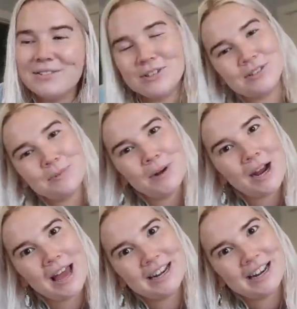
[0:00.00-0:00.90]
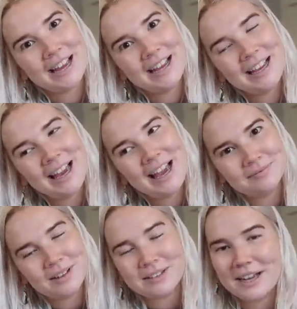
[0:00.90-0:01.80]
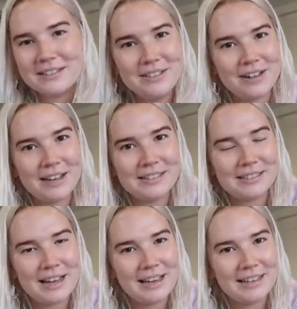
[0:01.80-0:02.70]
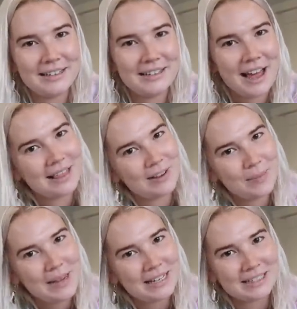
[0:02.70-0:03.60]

do some more editing. I'll talk to you guys in a little bit.